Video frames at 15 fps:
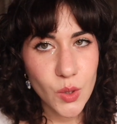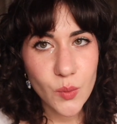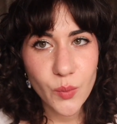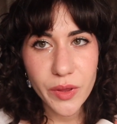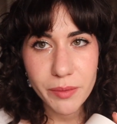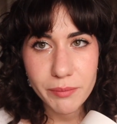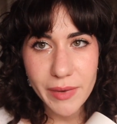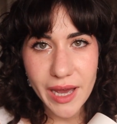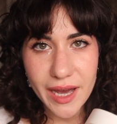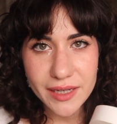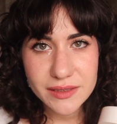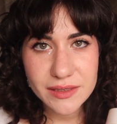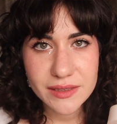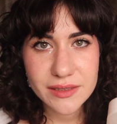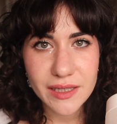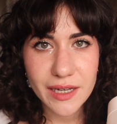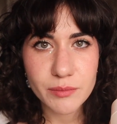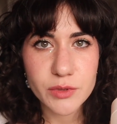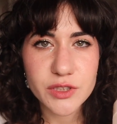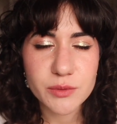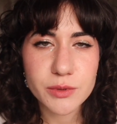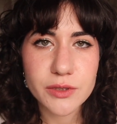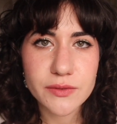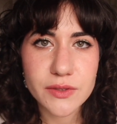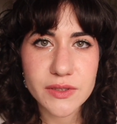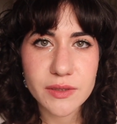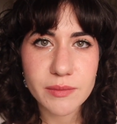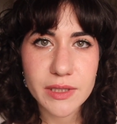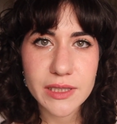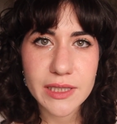with masks, I much prefer
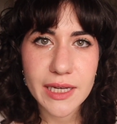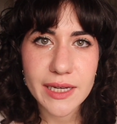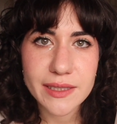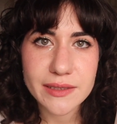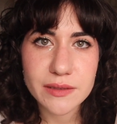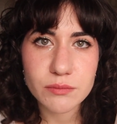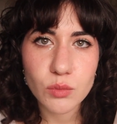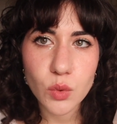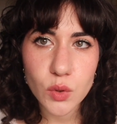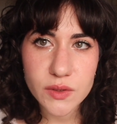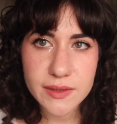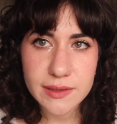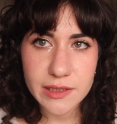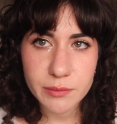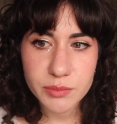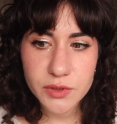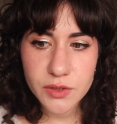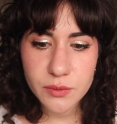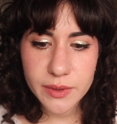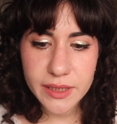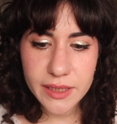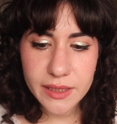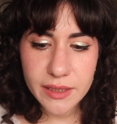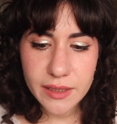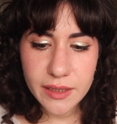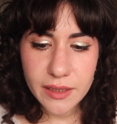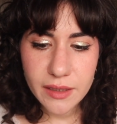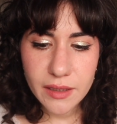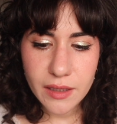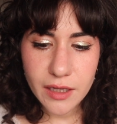something that has more slip to it.
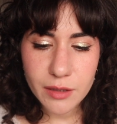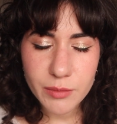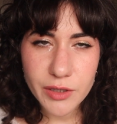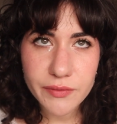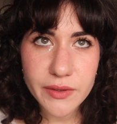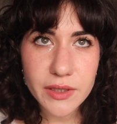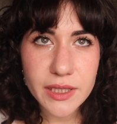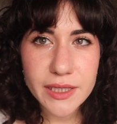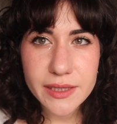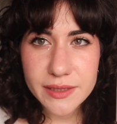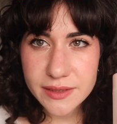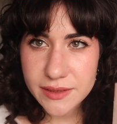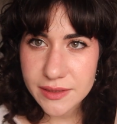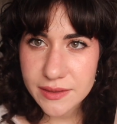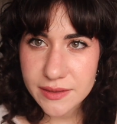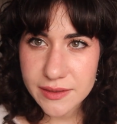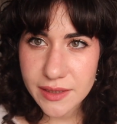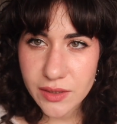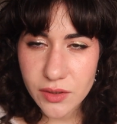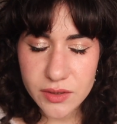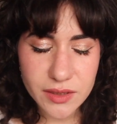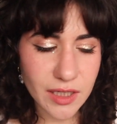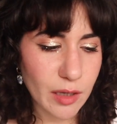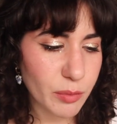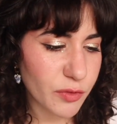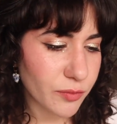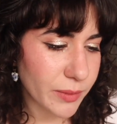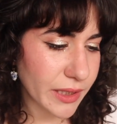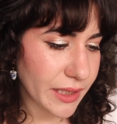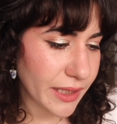I felt like this did sit on top
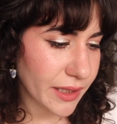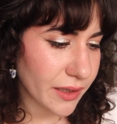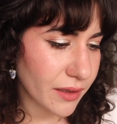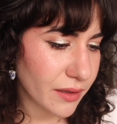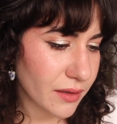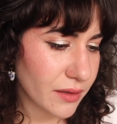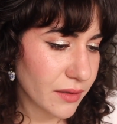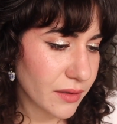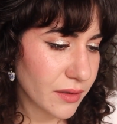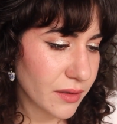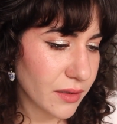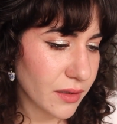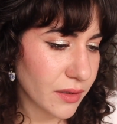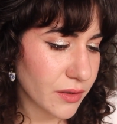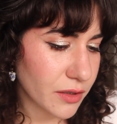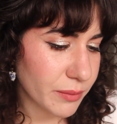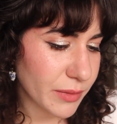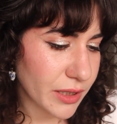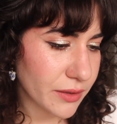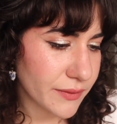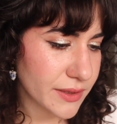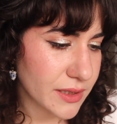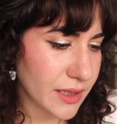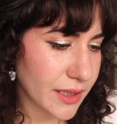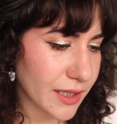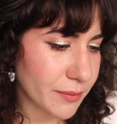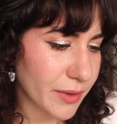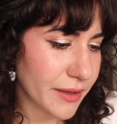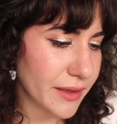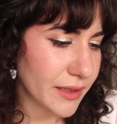of my hair a good amount of the
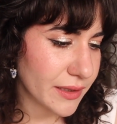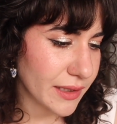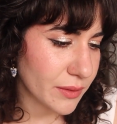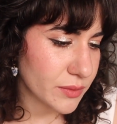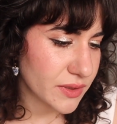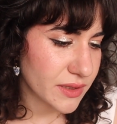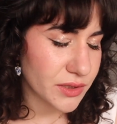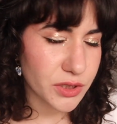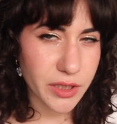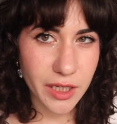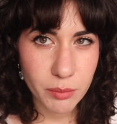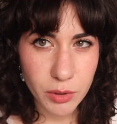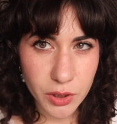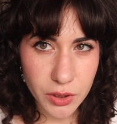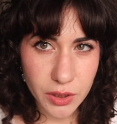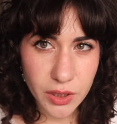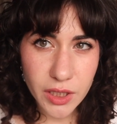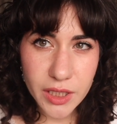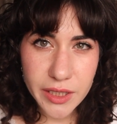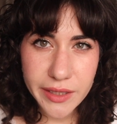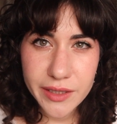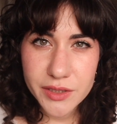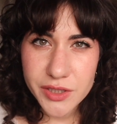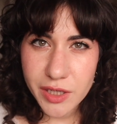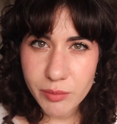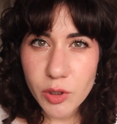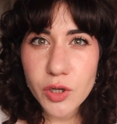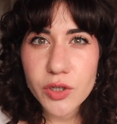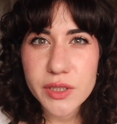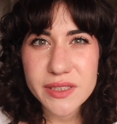time. I think that was the shea butter. Shea
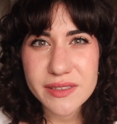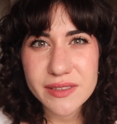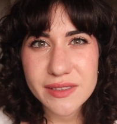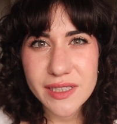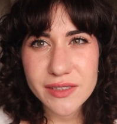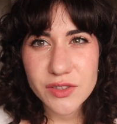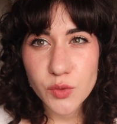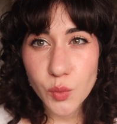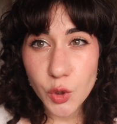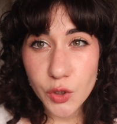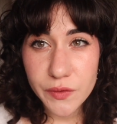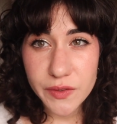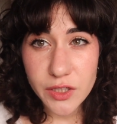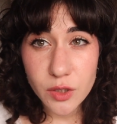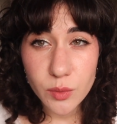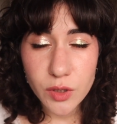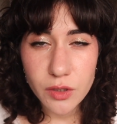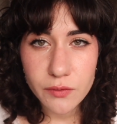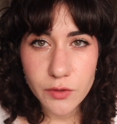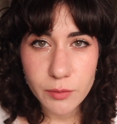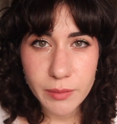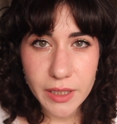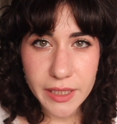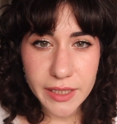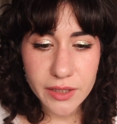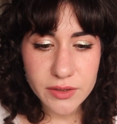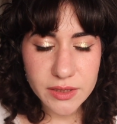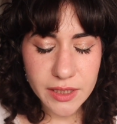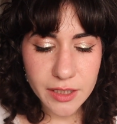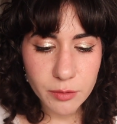butter doesn't tend to work very well for my
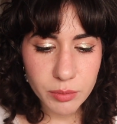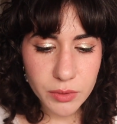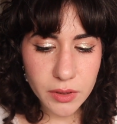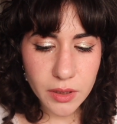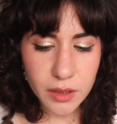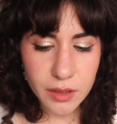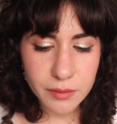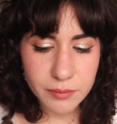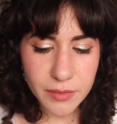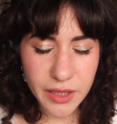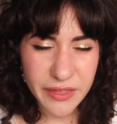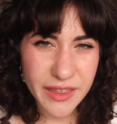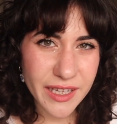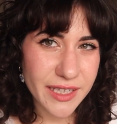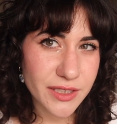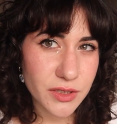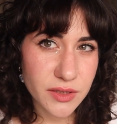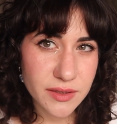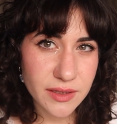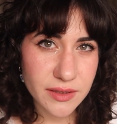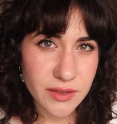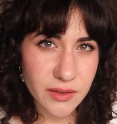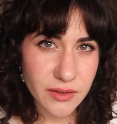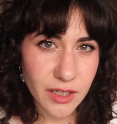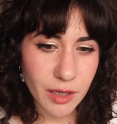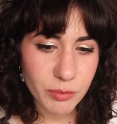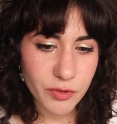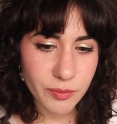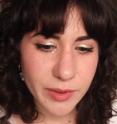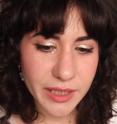hair type. I think it just sits on
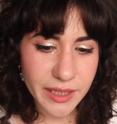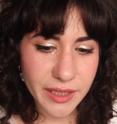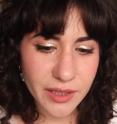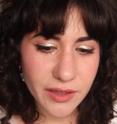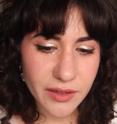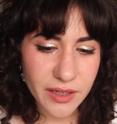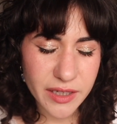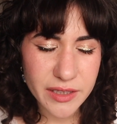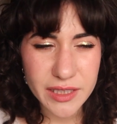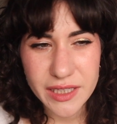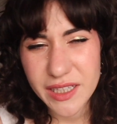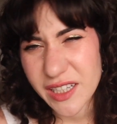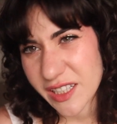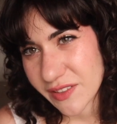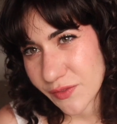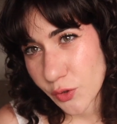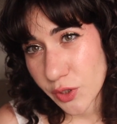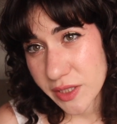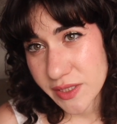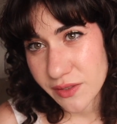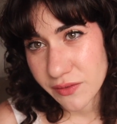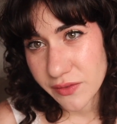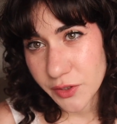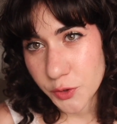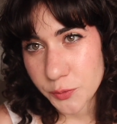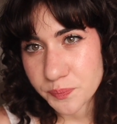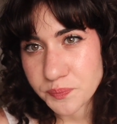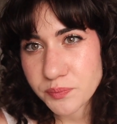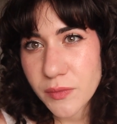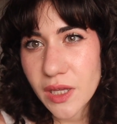top of my hair and then it kind of creates a
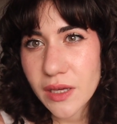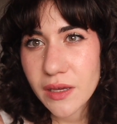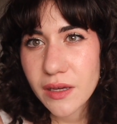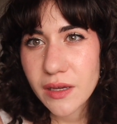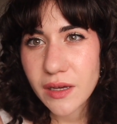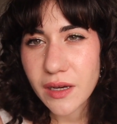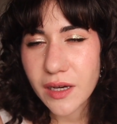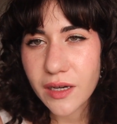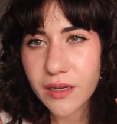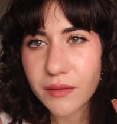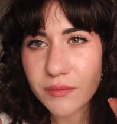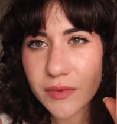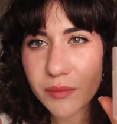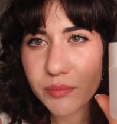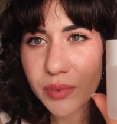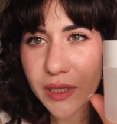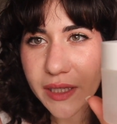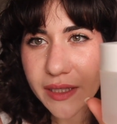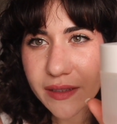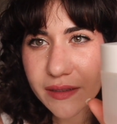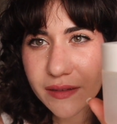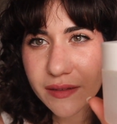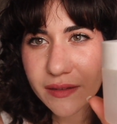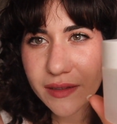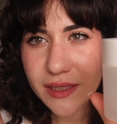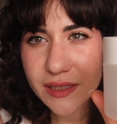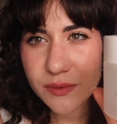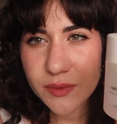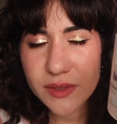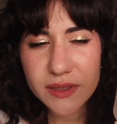film. But
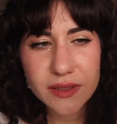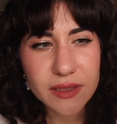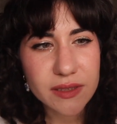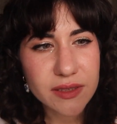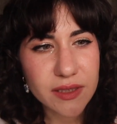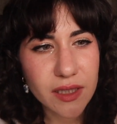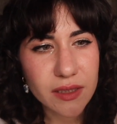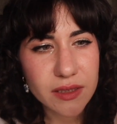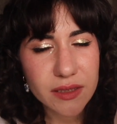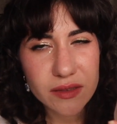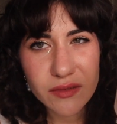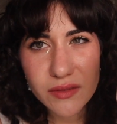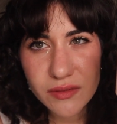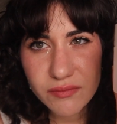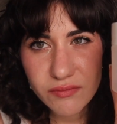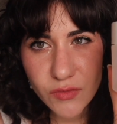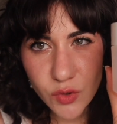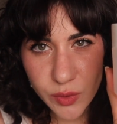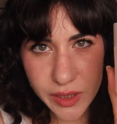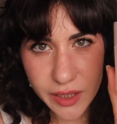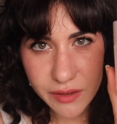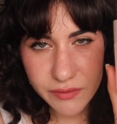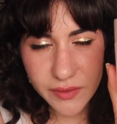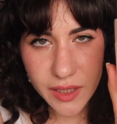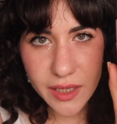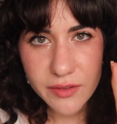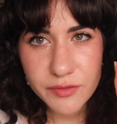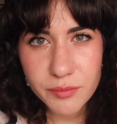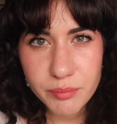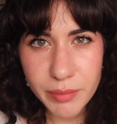this was a solid 3 out of
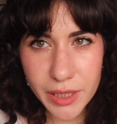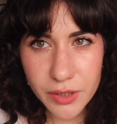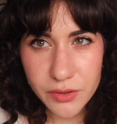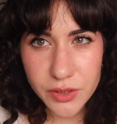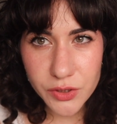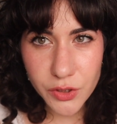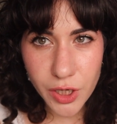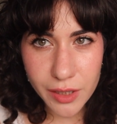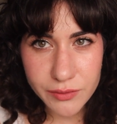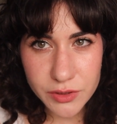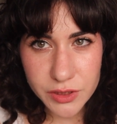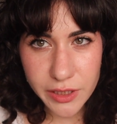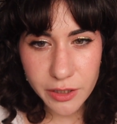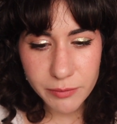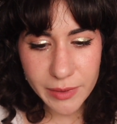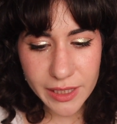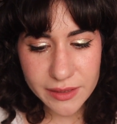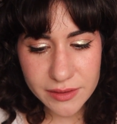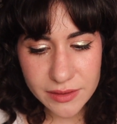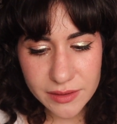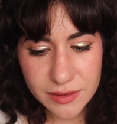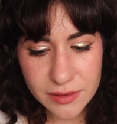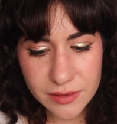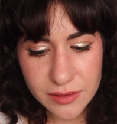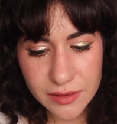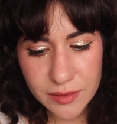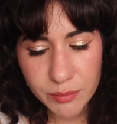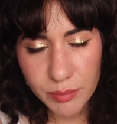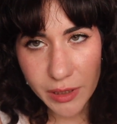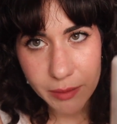5. Better than your average hair mask,
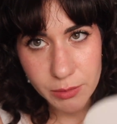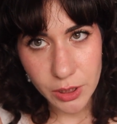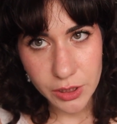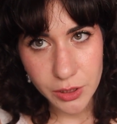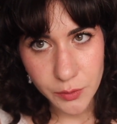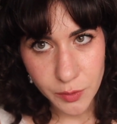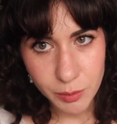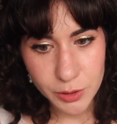but I'm not going to